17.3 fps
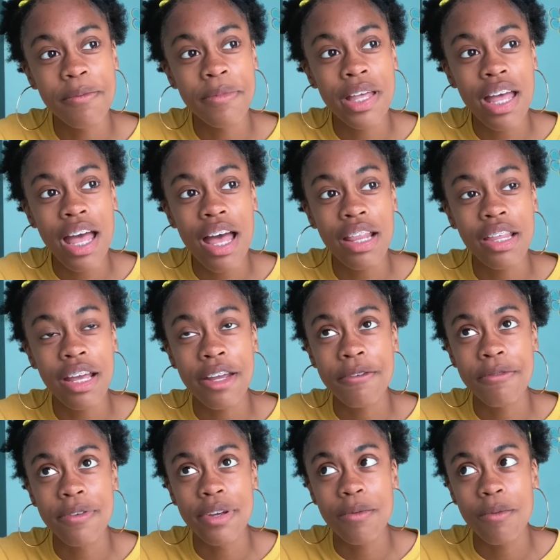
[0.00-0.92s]
They had
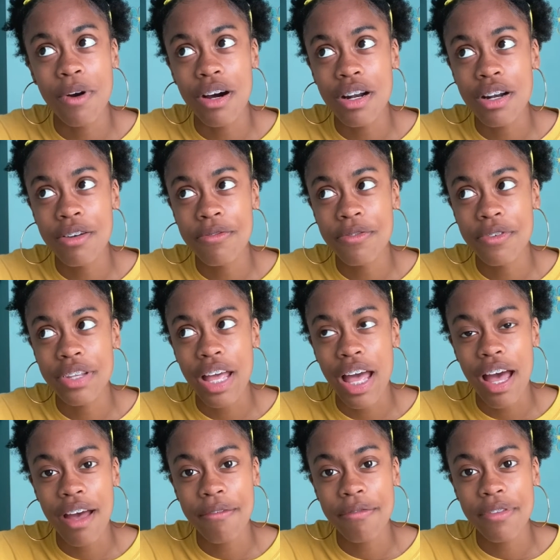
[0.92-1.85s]
like free water for the
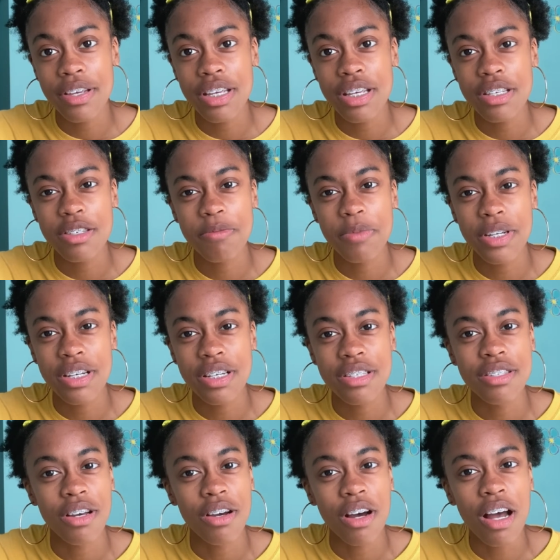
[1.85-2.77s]
athletes
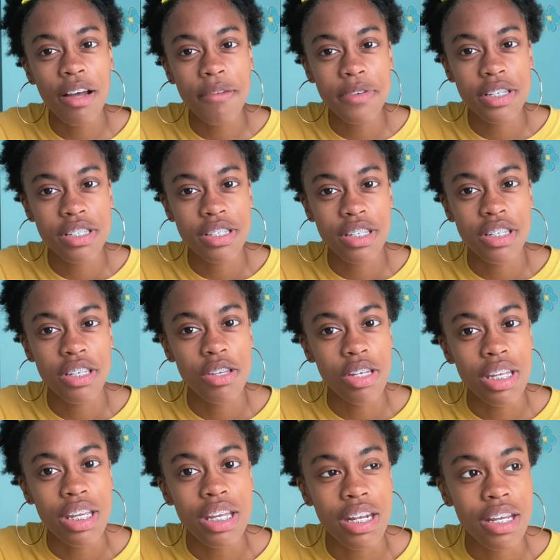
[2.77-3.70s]
because obviously you
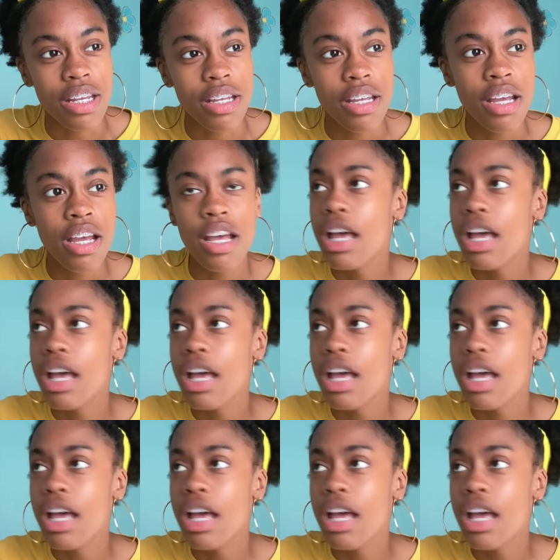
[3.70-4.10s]
need it.